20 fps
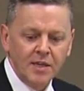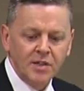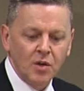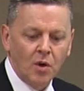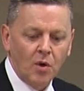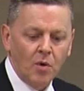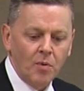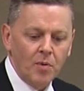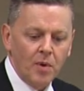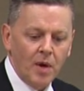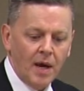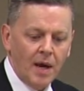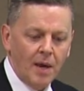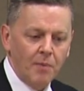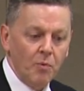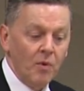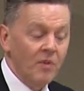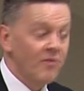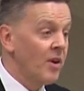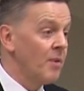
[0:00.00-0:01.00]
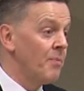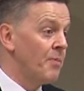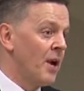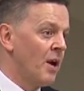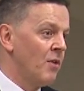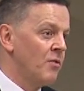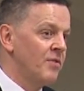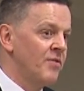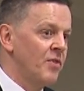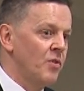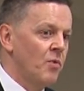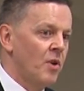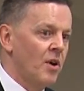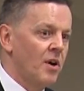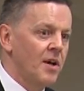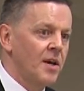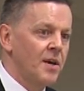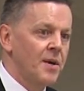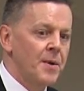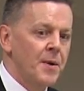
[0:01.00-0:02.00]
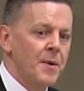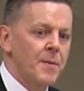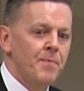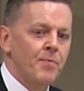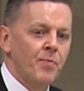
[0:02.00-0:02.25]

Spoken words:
So we're very proud of the work.